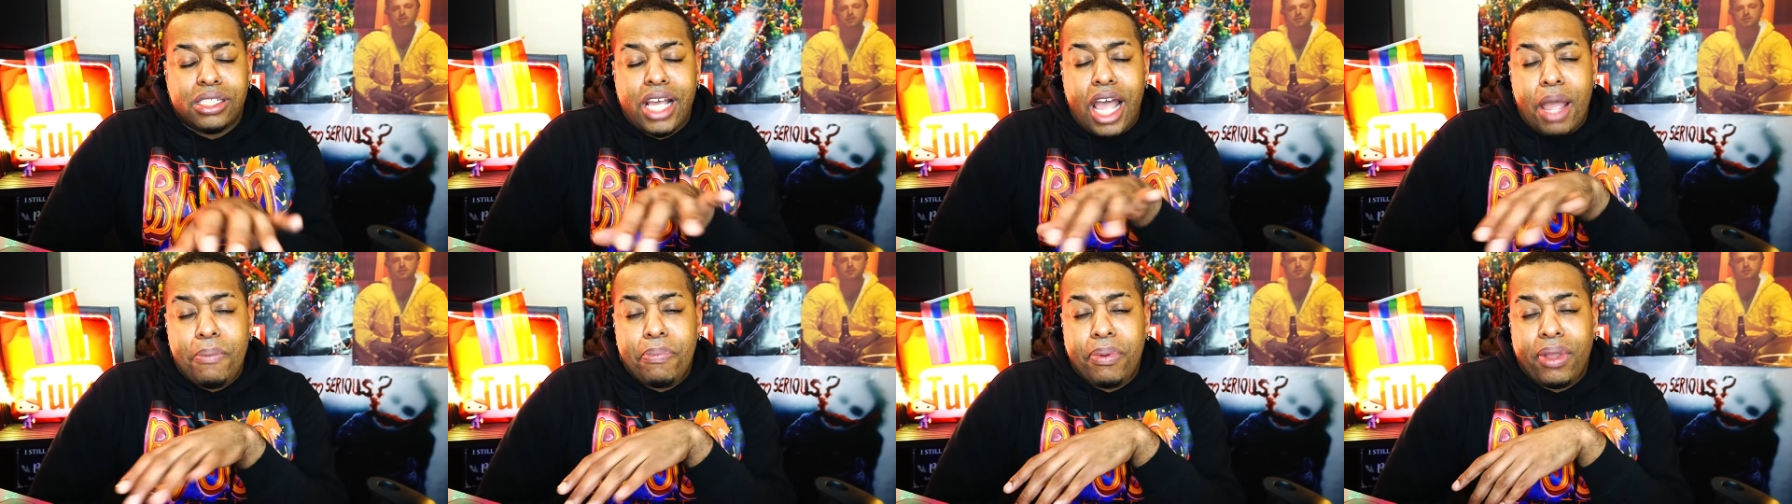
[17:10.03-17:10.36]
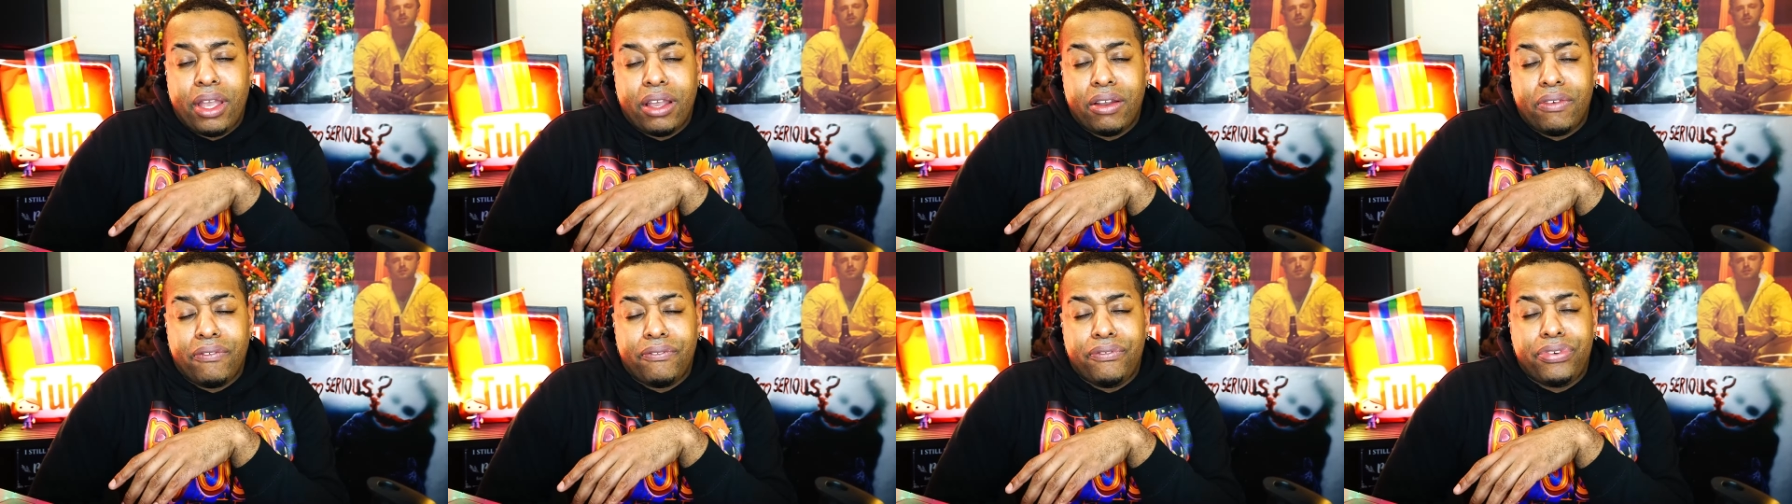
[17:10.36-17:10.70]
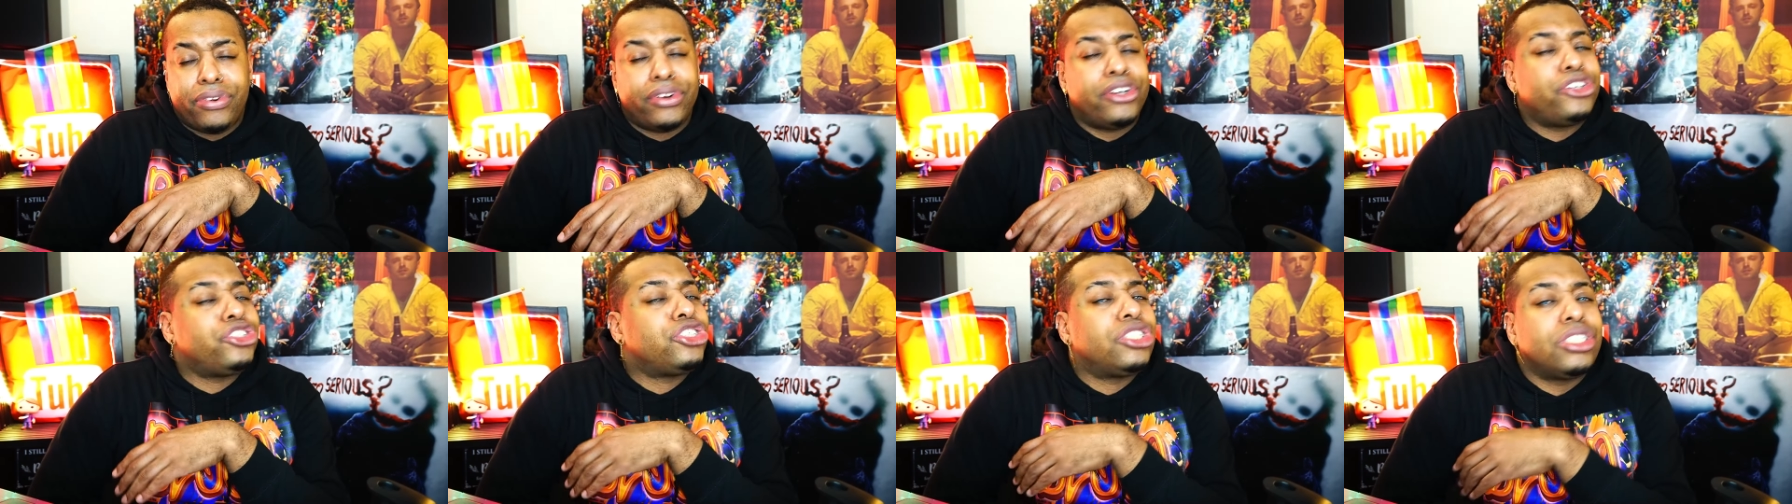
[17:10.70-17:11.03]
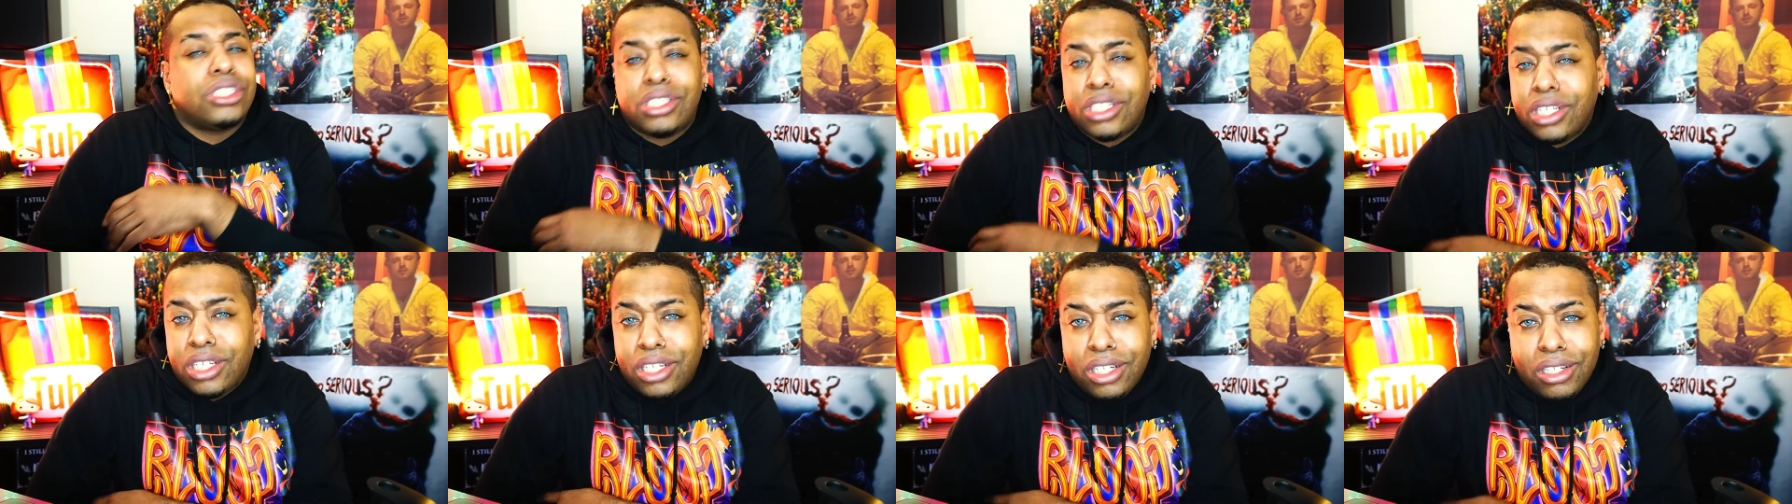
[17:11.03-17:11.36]
typing
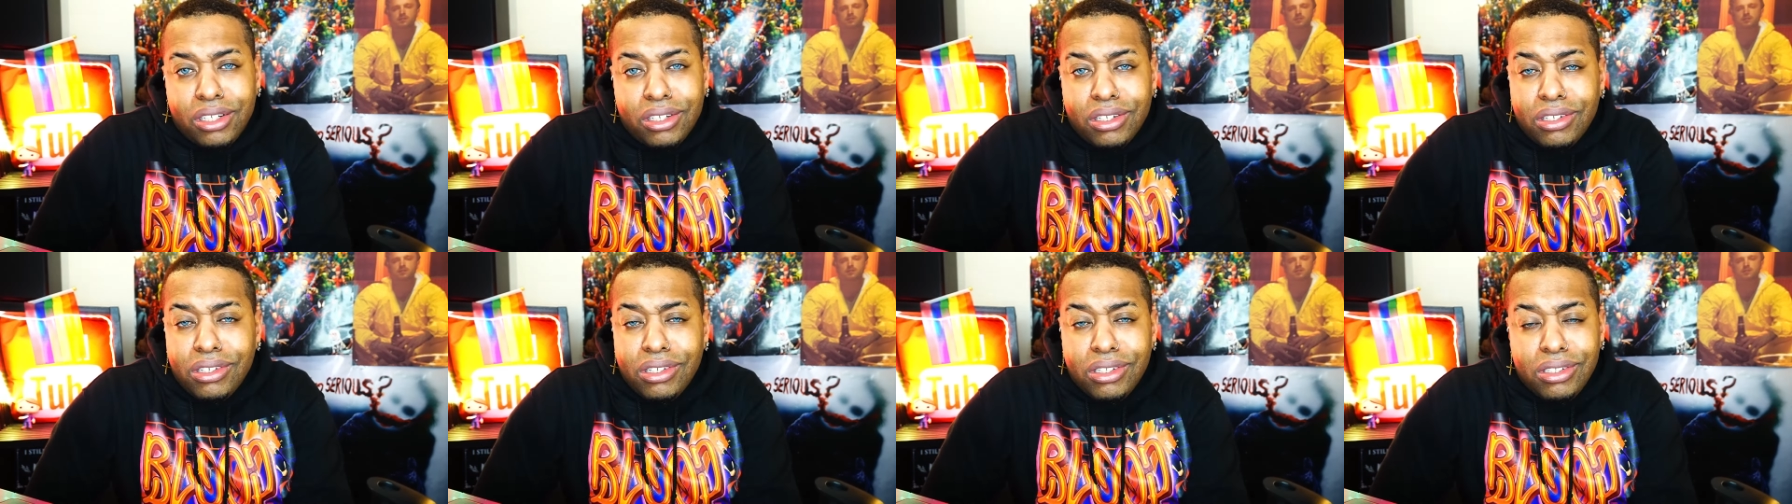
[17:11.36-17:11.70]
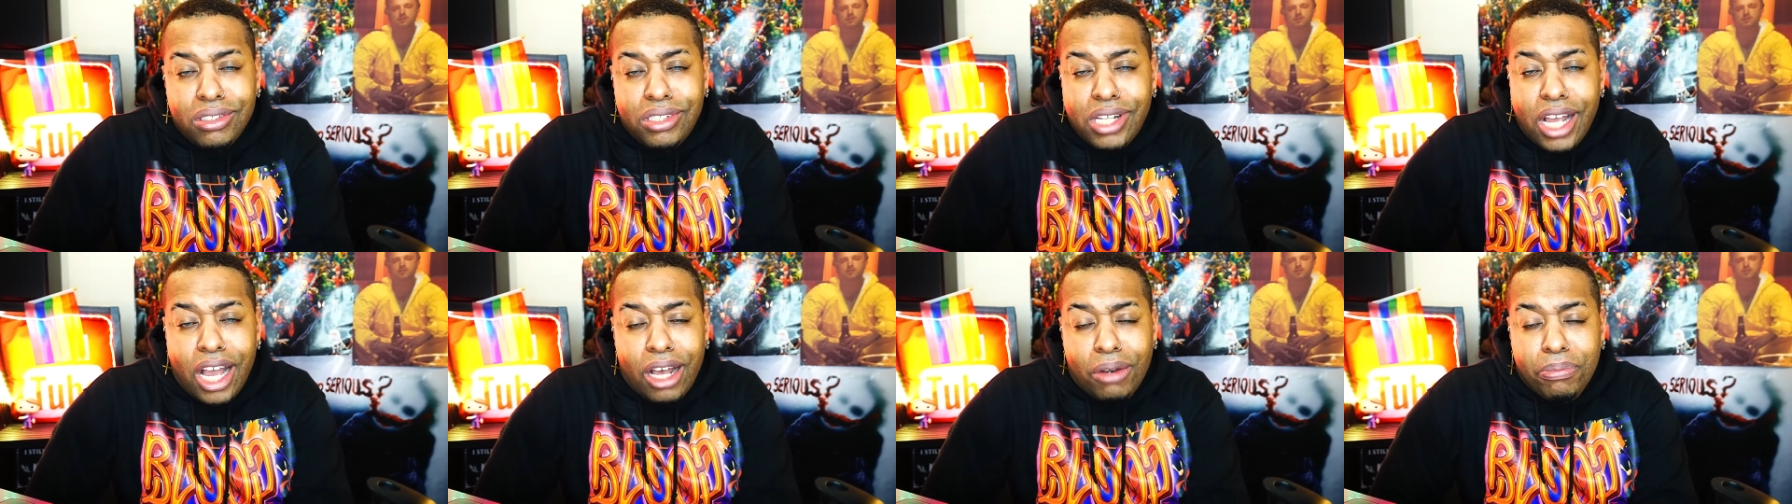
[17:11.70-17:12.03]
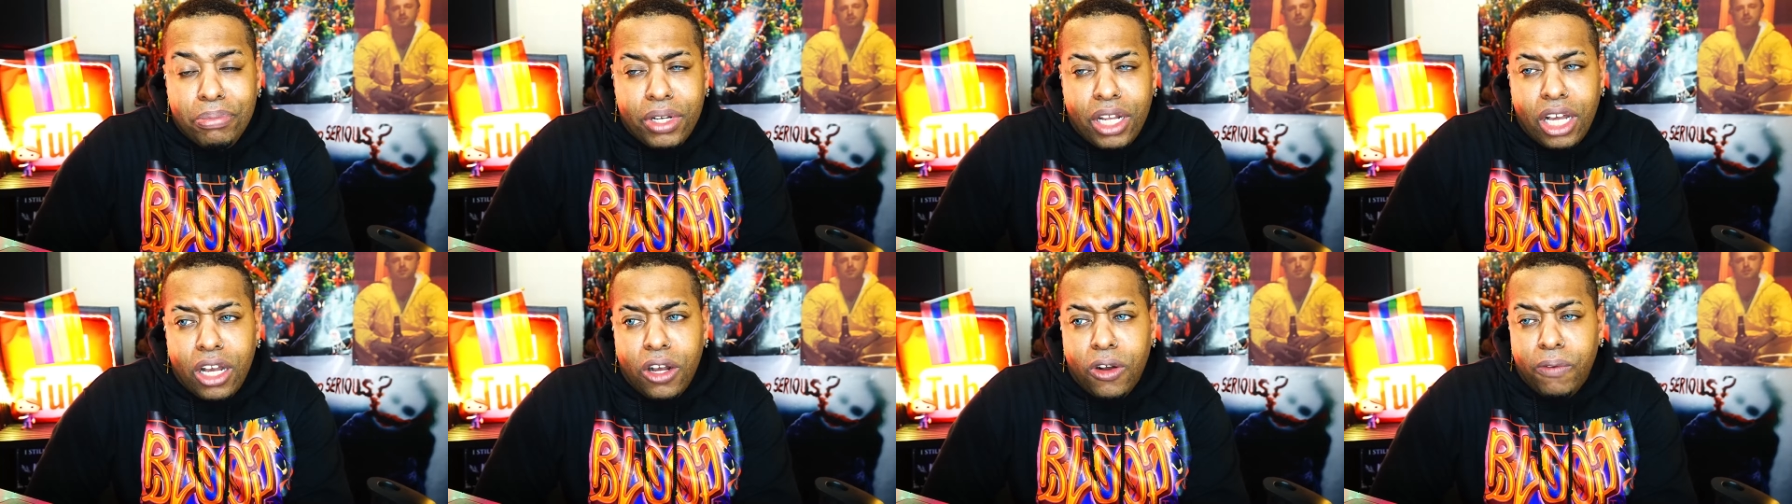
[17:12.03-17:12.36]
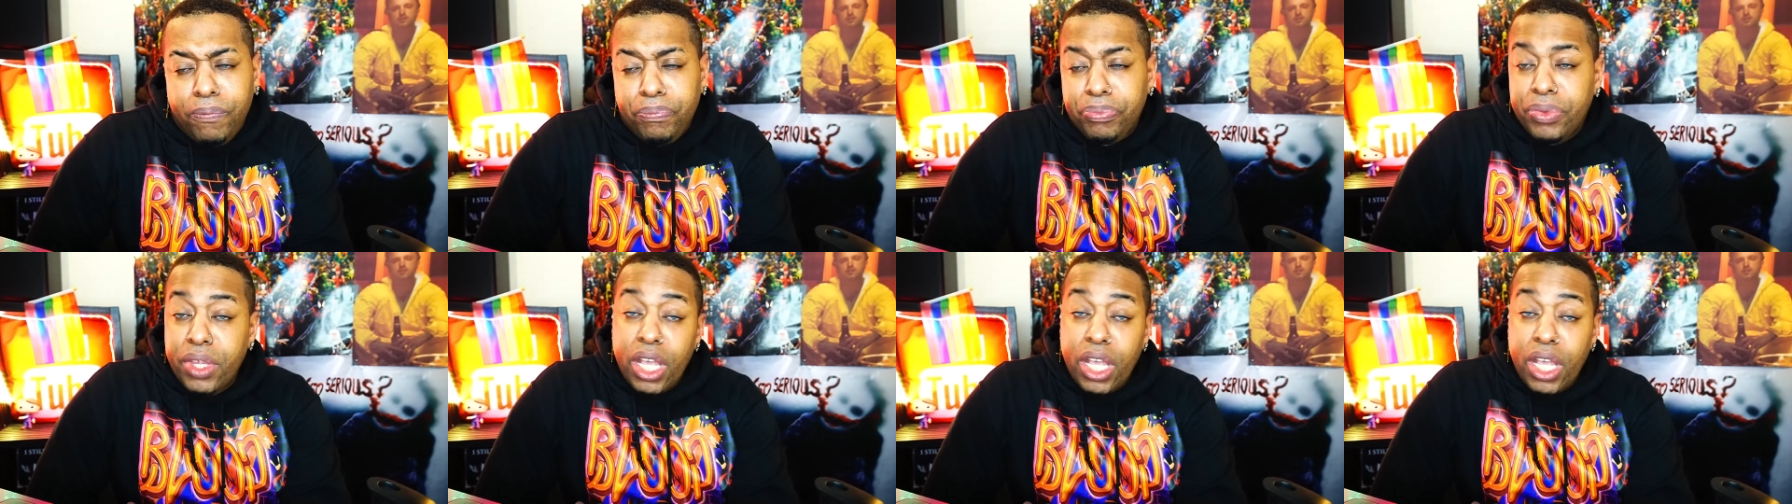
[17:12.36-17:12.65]
ferociously down below.